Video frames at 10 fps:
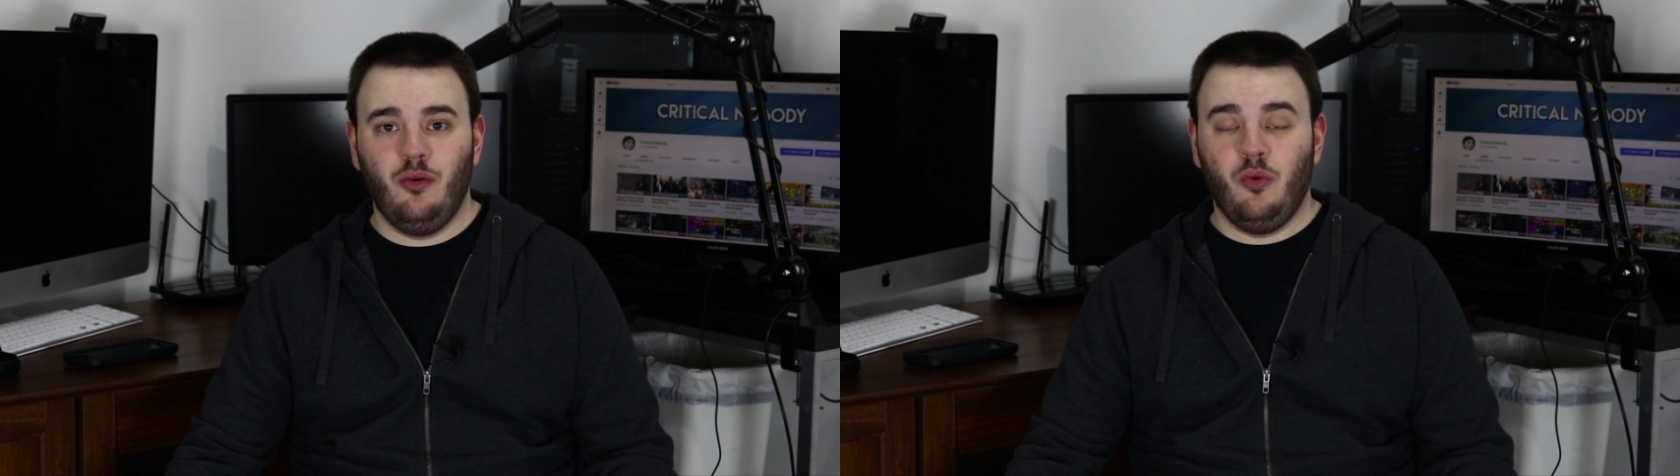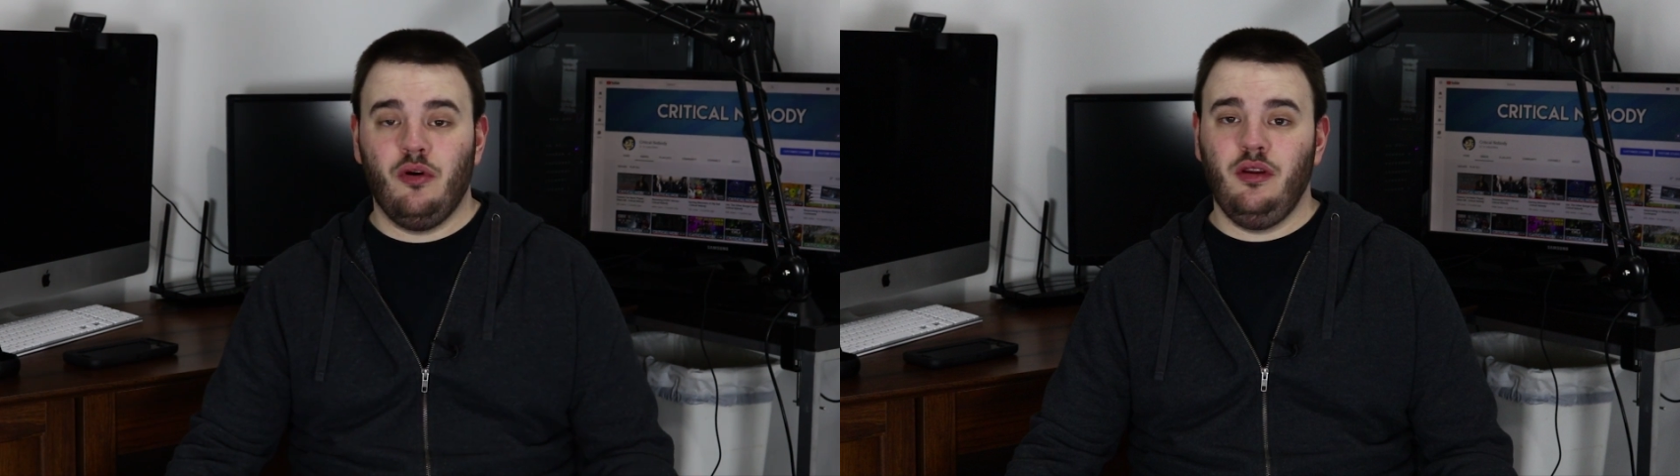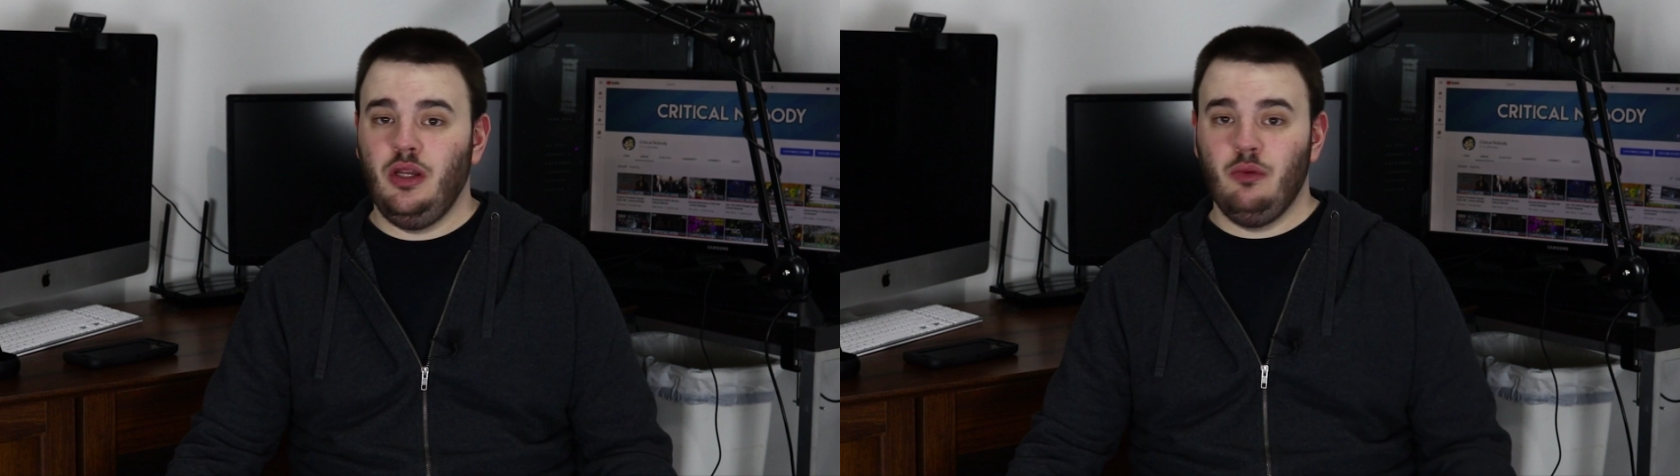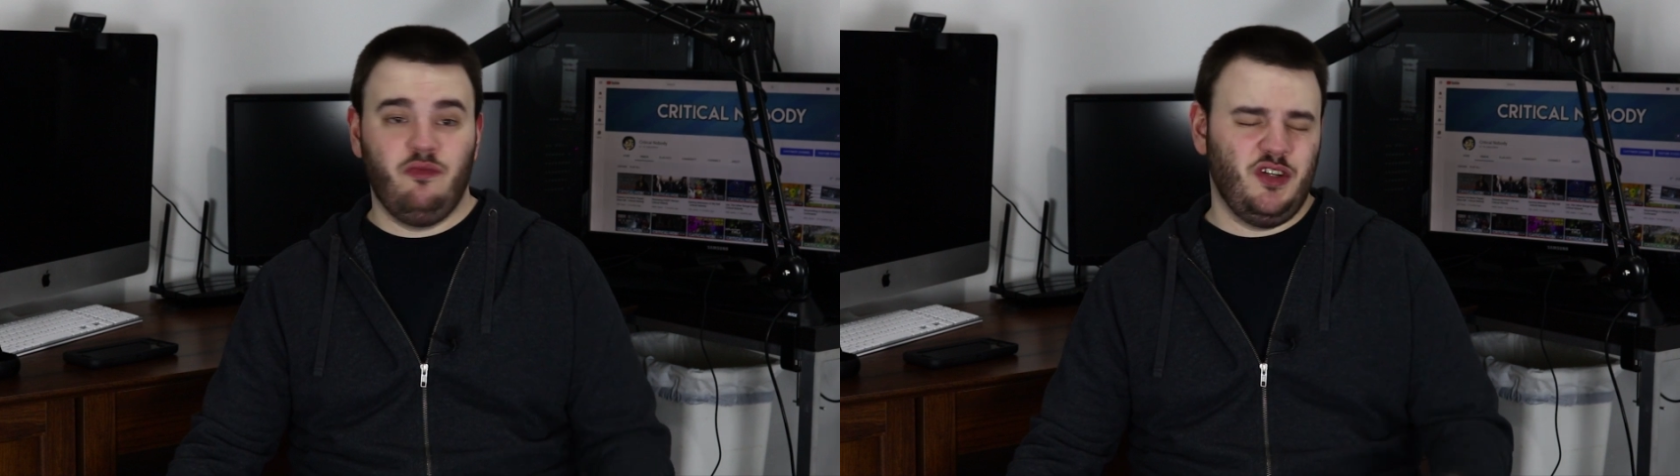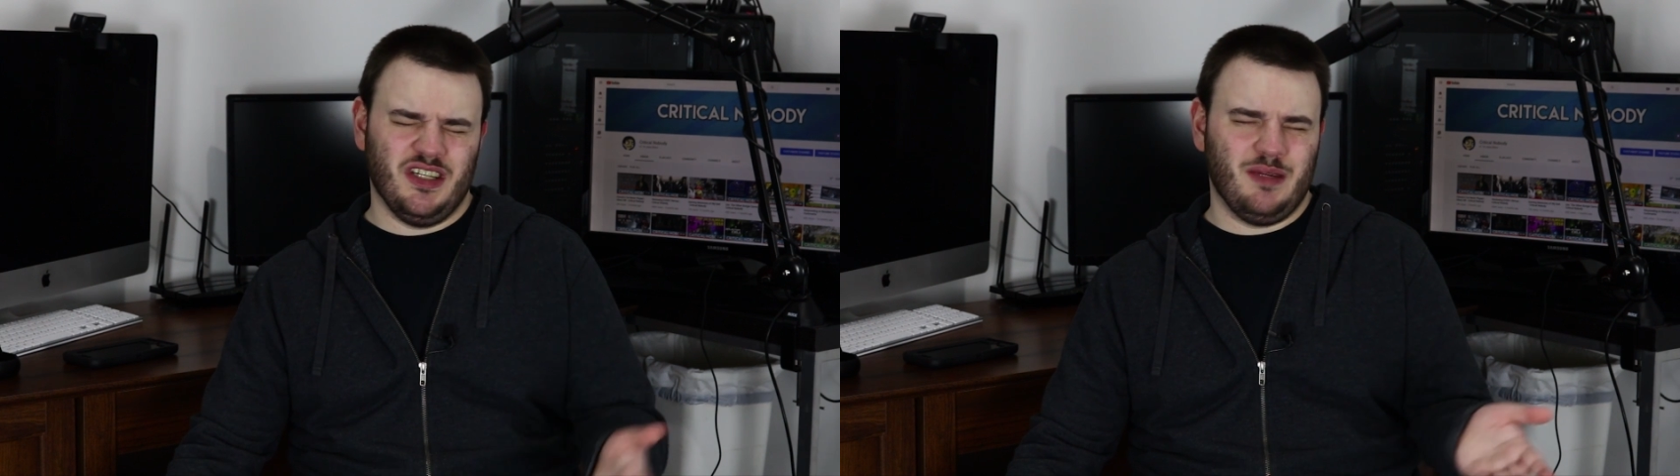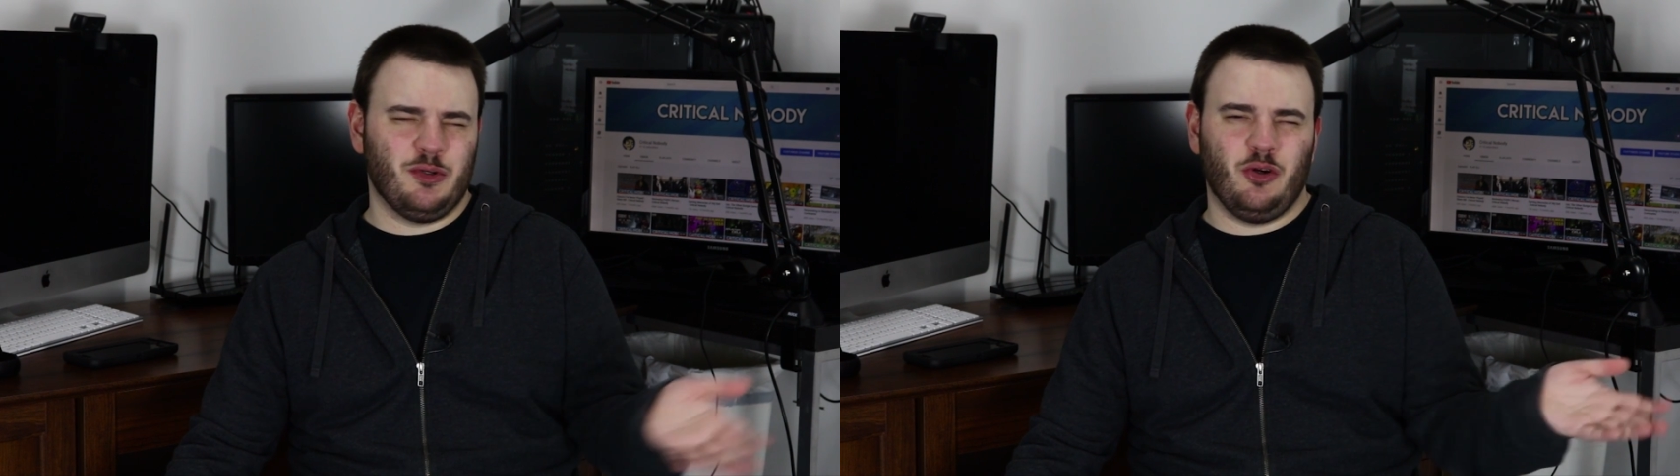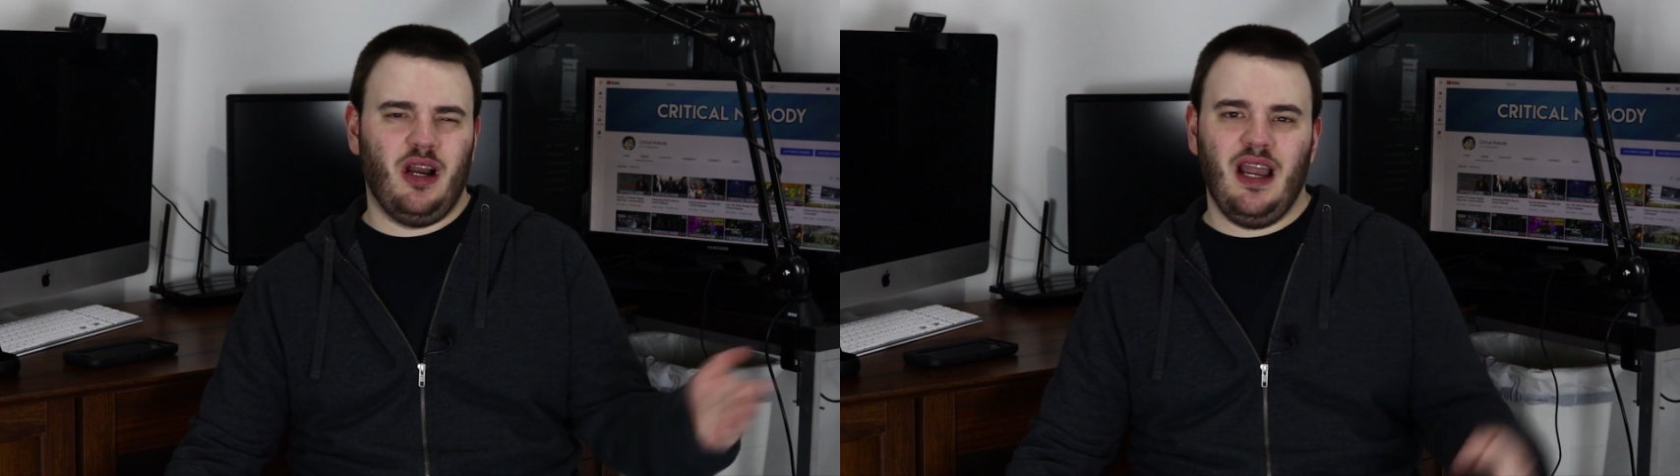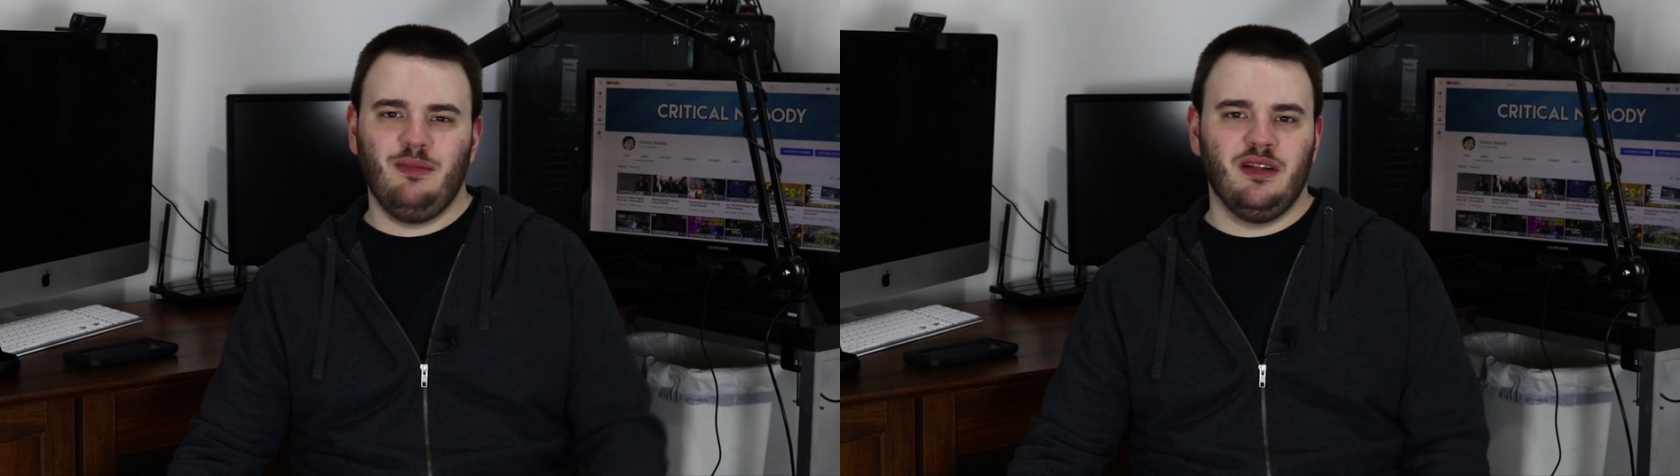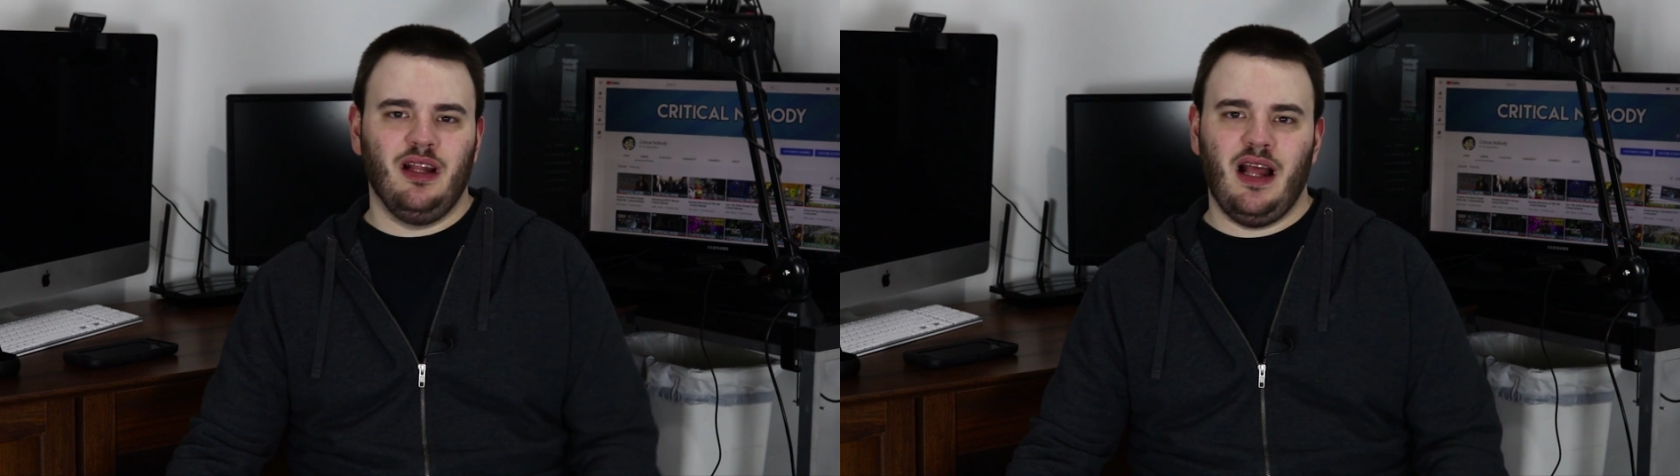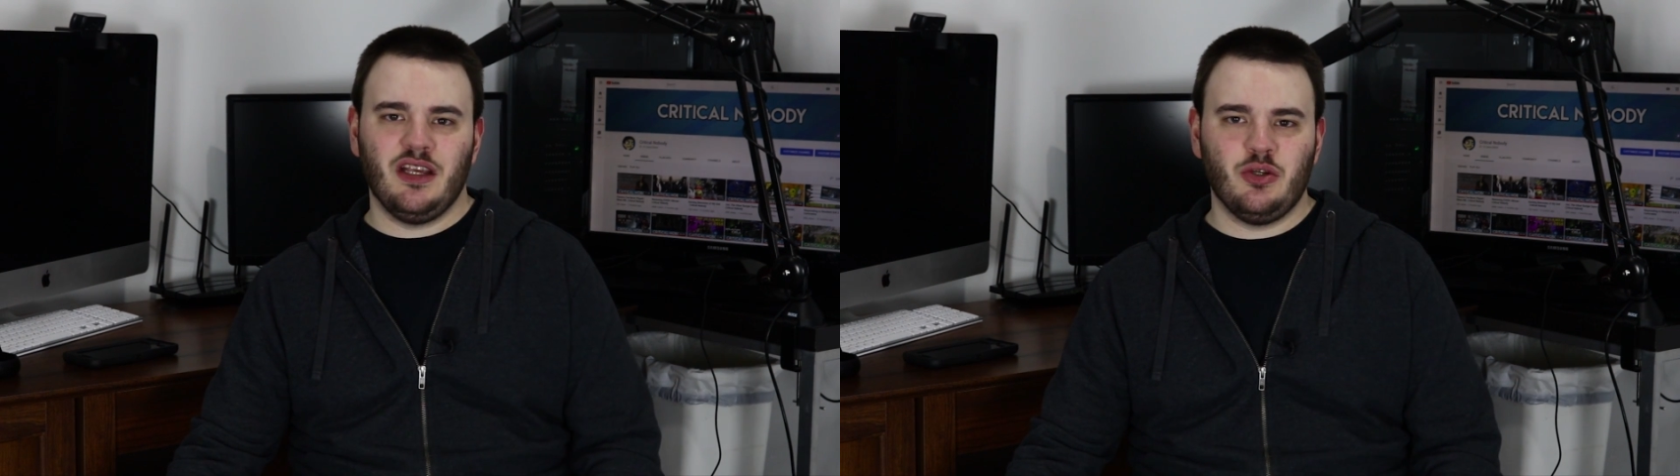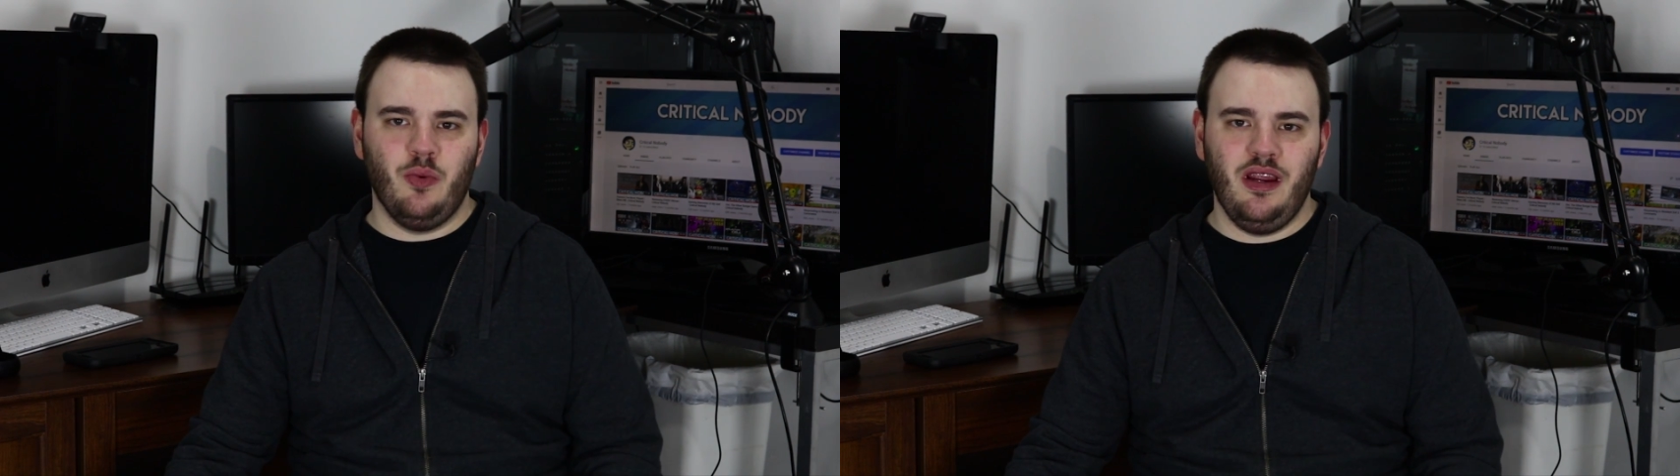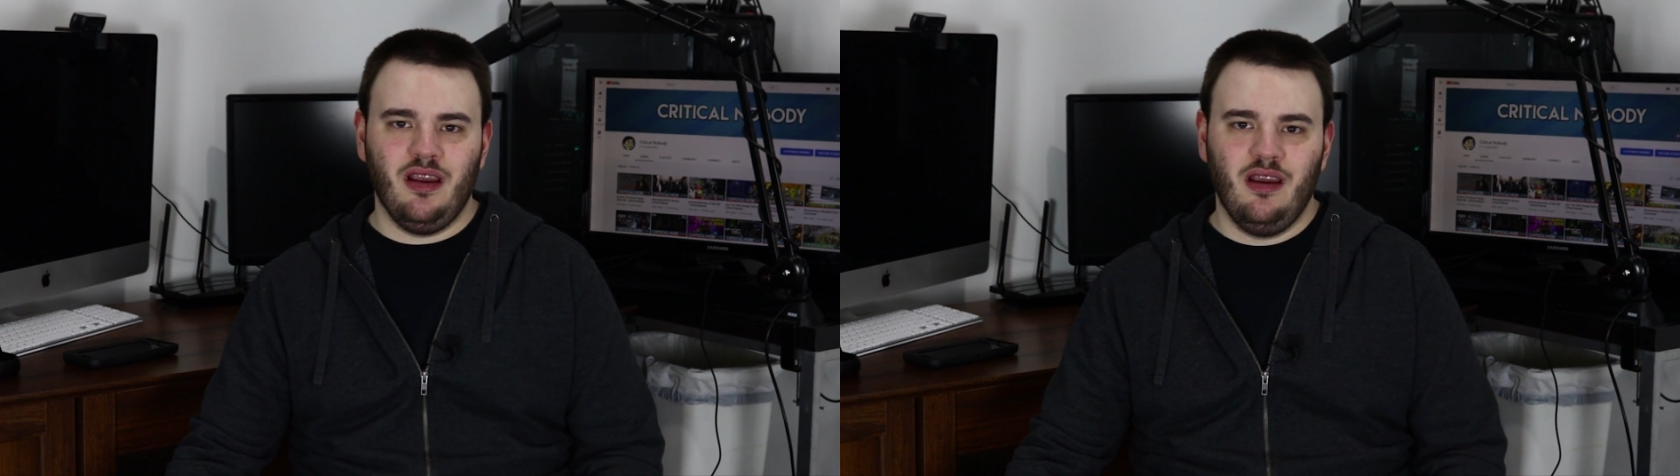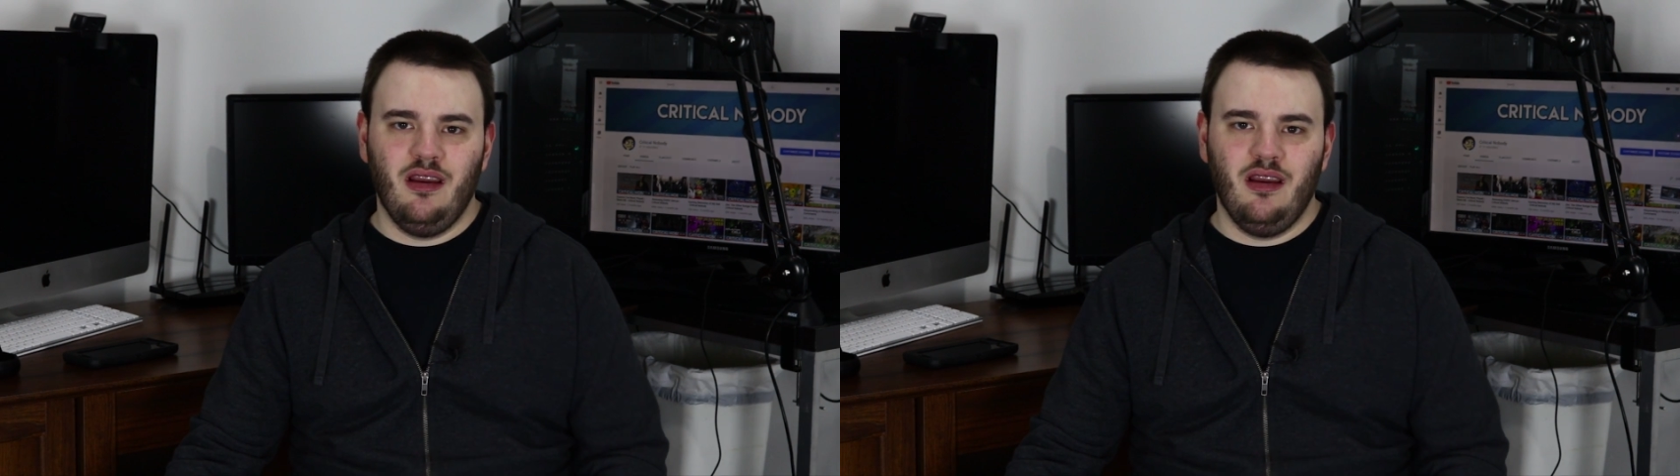or you've just subscribed in the last week,